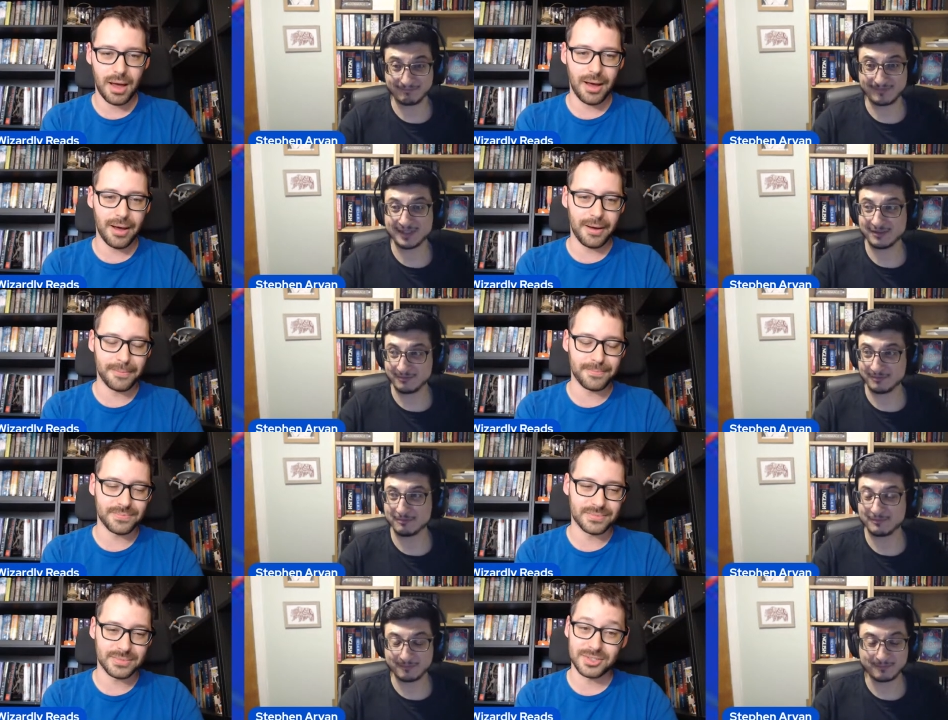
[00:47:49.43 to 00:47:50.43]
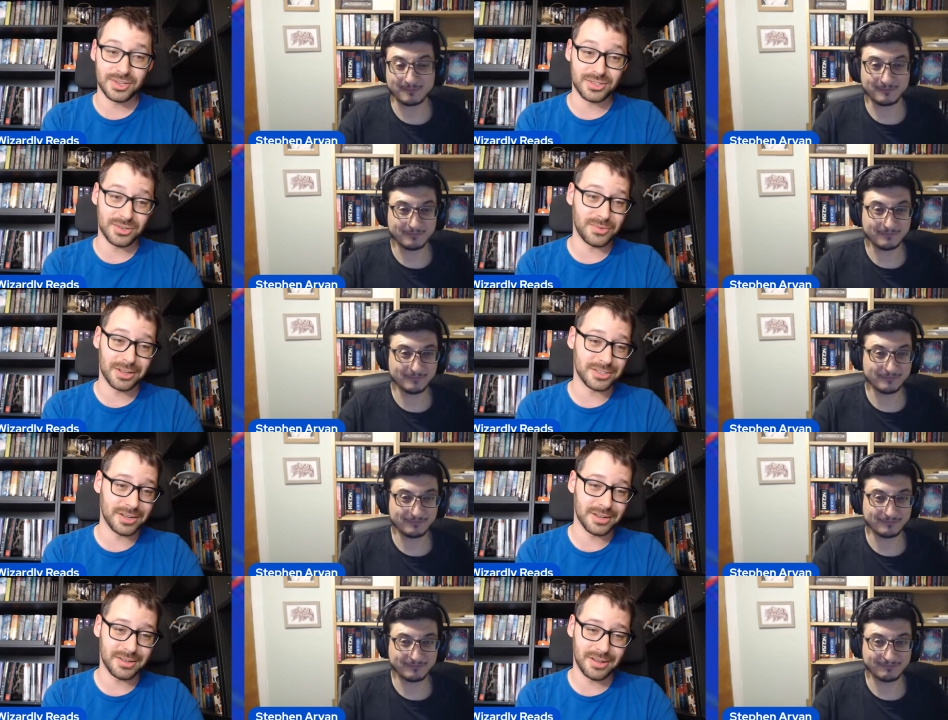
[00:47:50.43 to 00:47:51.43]
Speaker 1: Um to, to watch
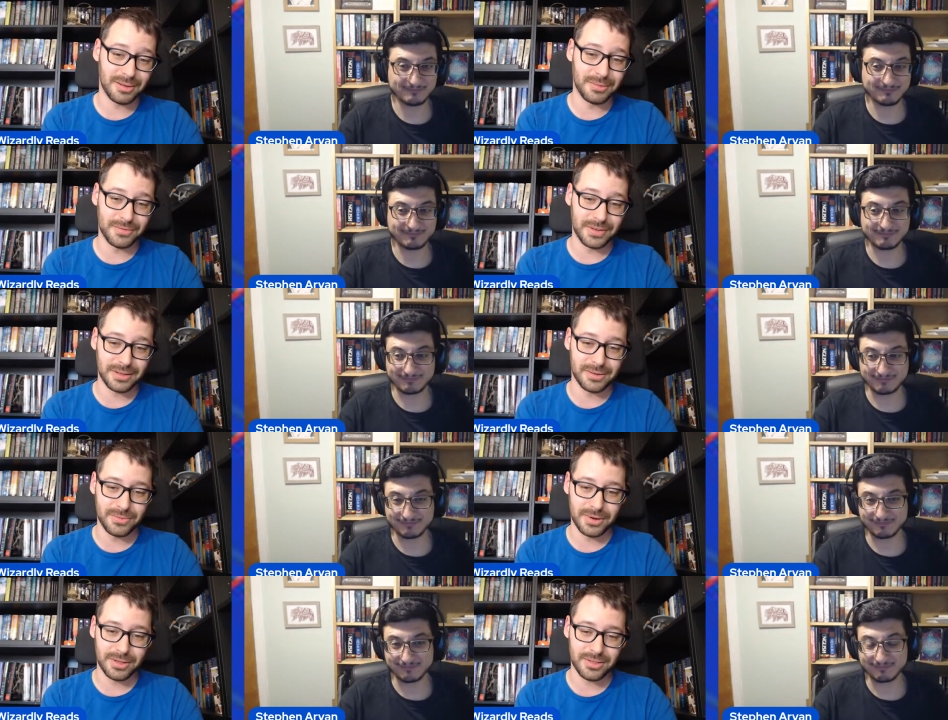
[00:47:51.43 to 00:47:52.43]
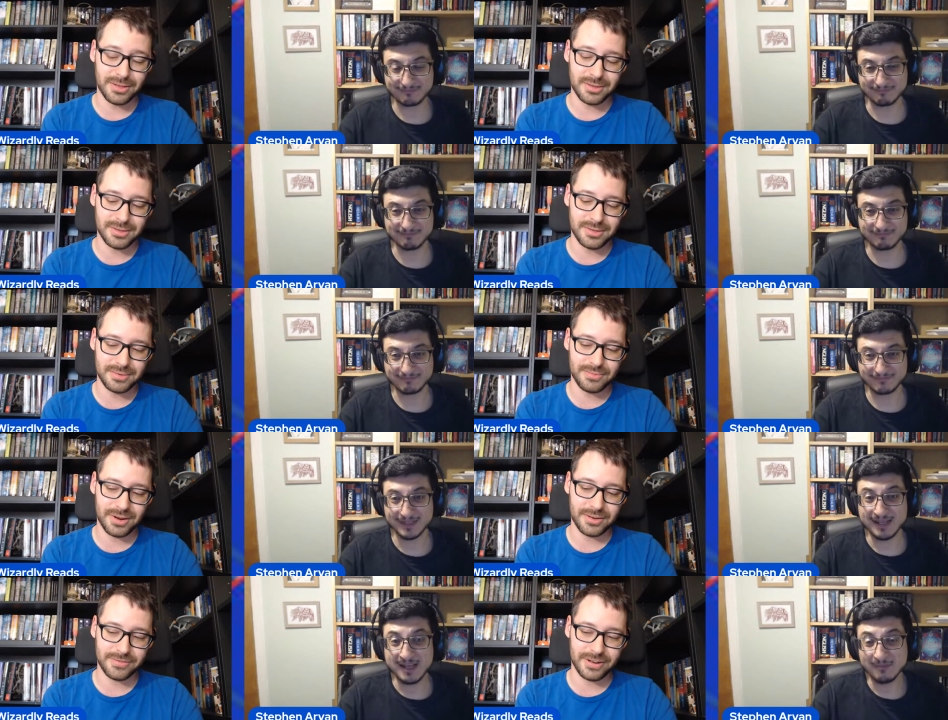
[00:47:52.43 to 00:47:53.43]
a, a movie with mm.
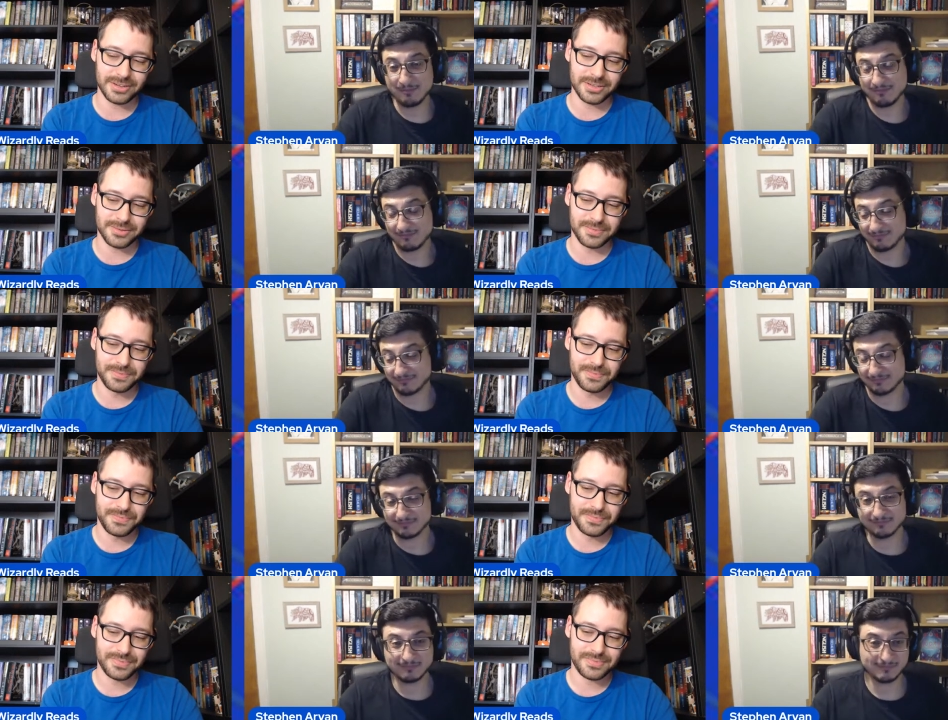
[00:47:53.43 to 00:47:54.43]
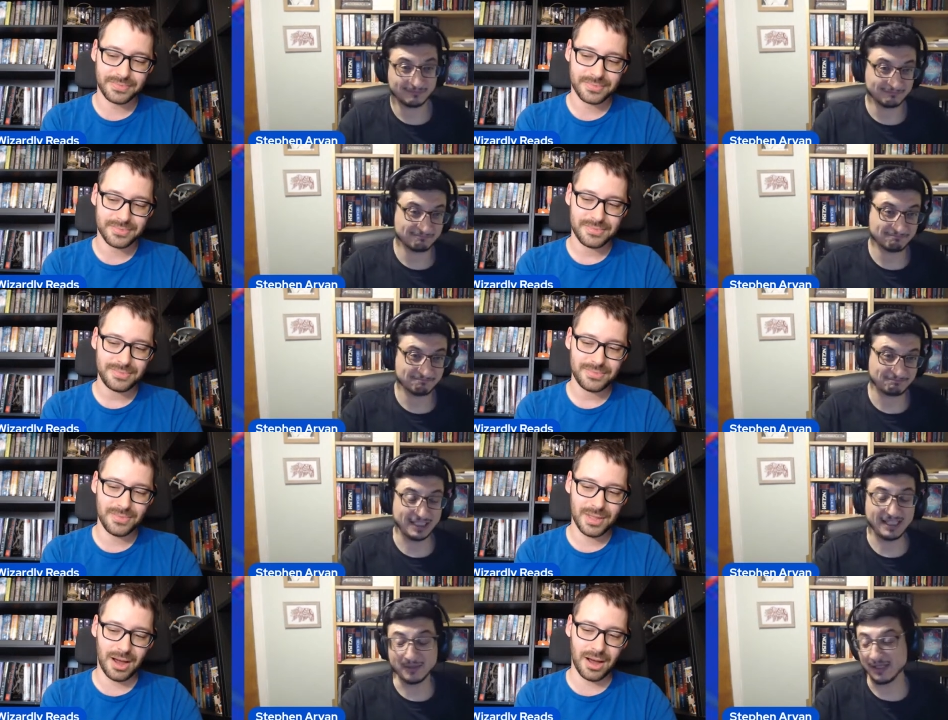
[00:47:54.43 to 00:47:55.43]
Brendan Fraser.
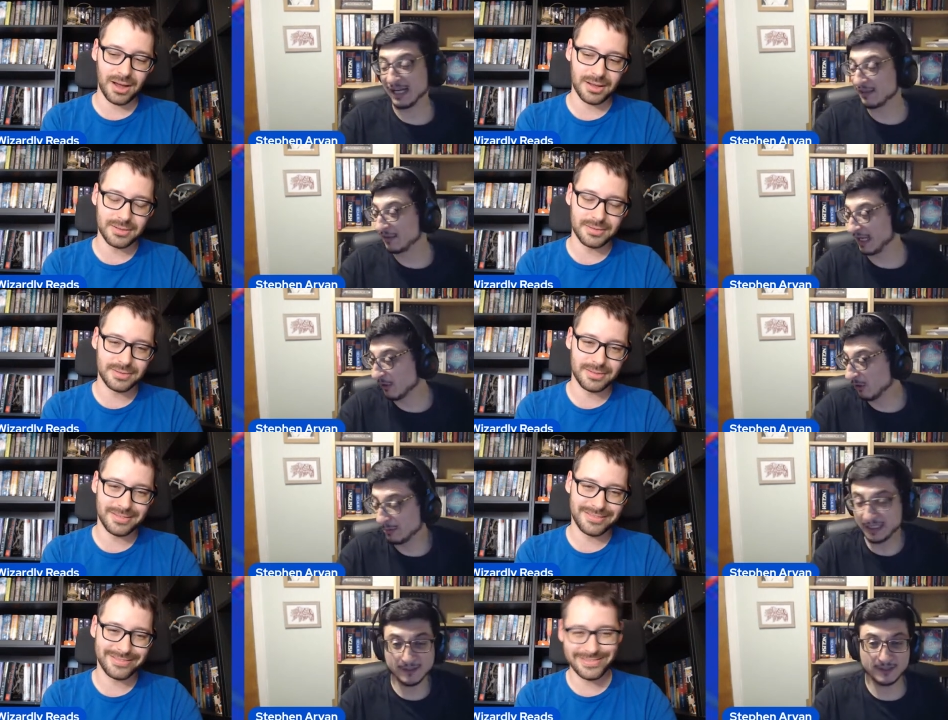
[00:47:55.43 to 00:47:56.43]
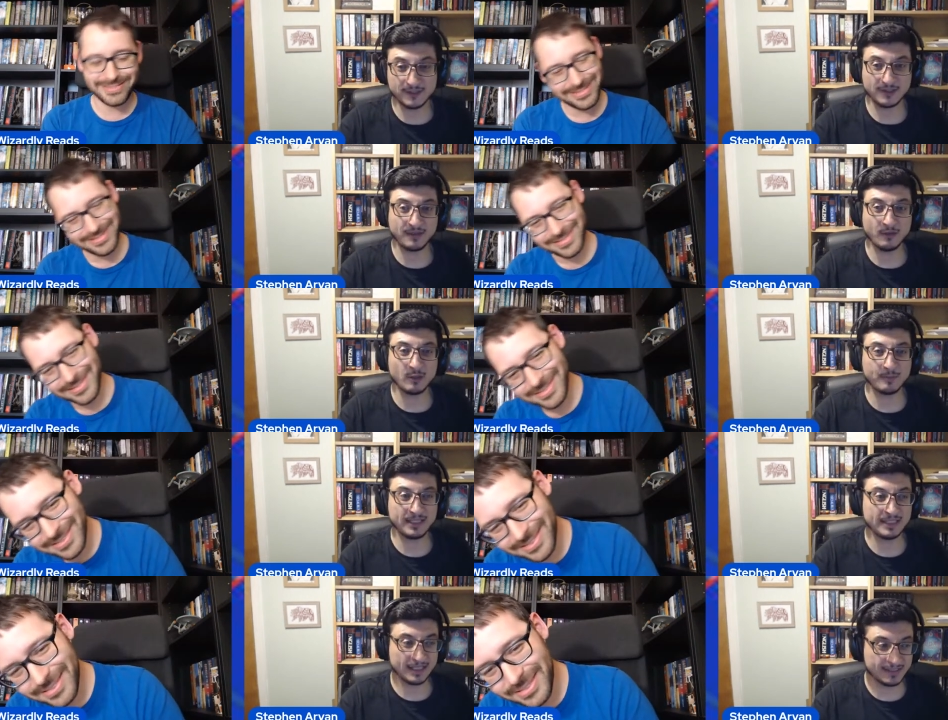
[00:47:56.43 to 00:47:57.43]
Speaker 2: But you know, I, I thought it'd be good. I thought it'd
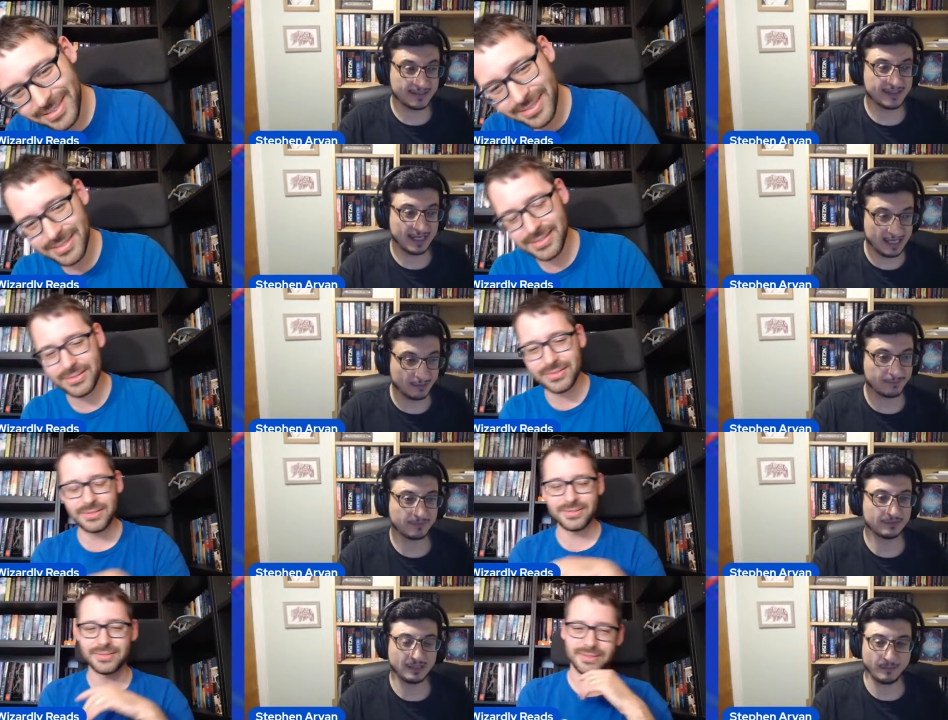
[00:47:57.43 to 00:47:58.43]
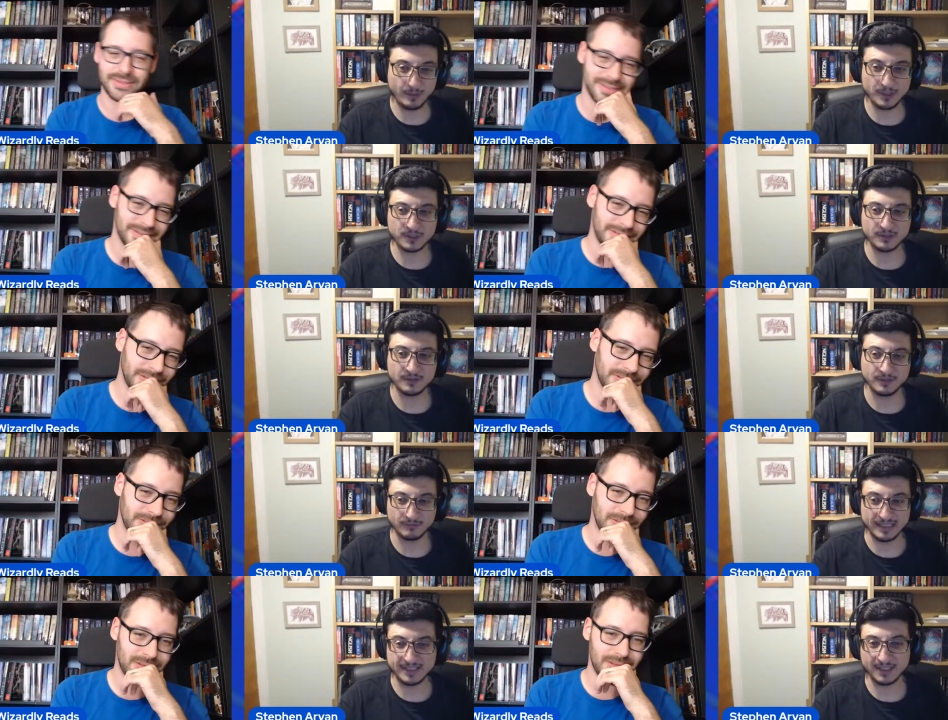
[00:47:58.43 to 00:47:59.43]
be nice to have a Persian
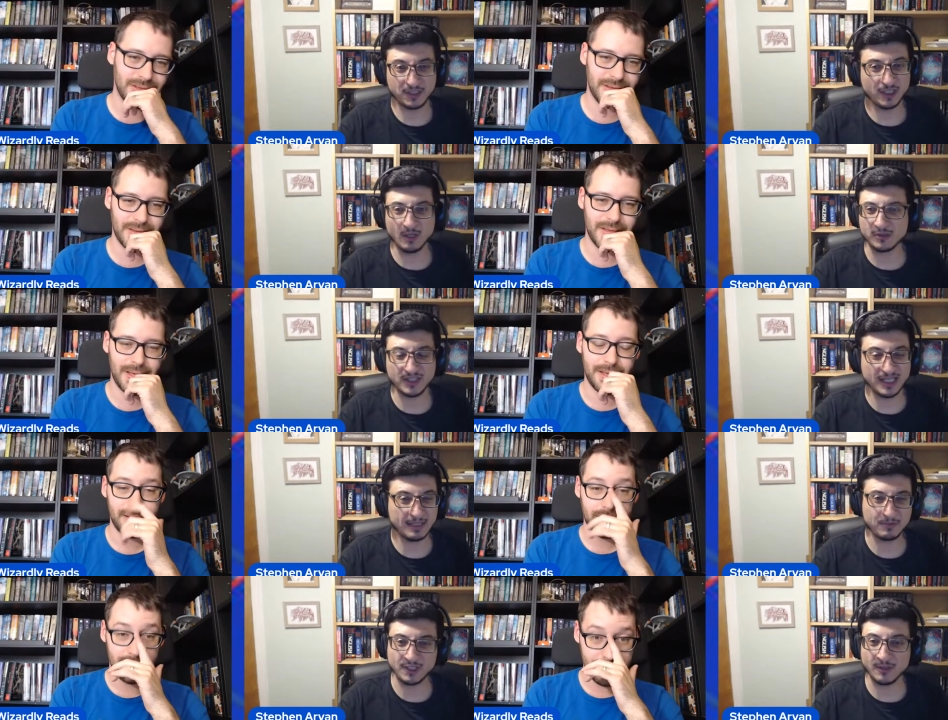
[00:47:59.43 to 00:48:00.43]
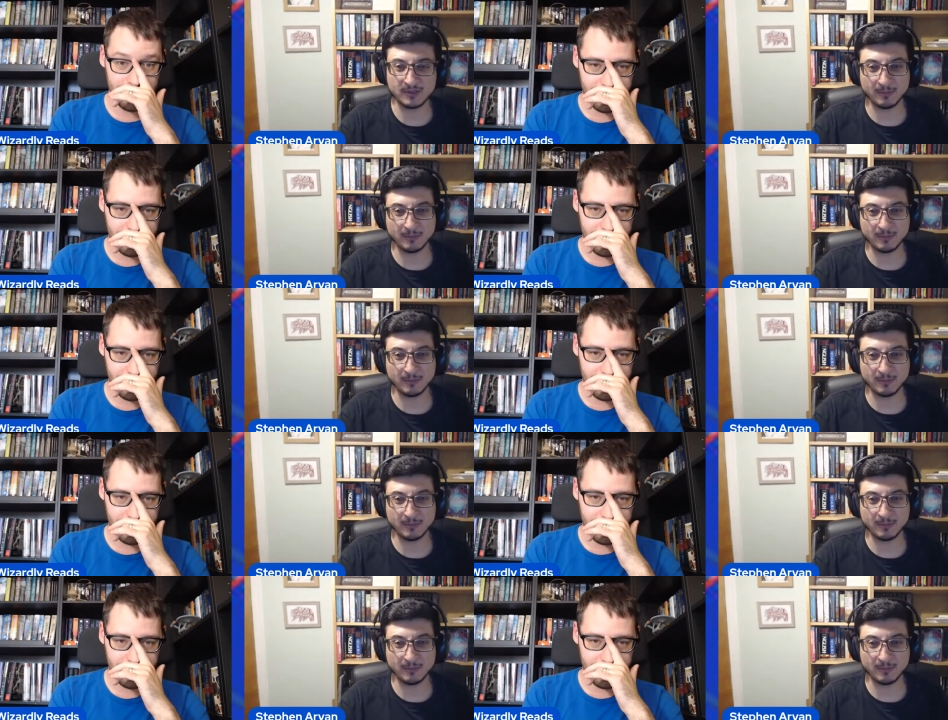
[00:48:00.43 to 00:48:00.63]
narrator. She knows the names, she knows the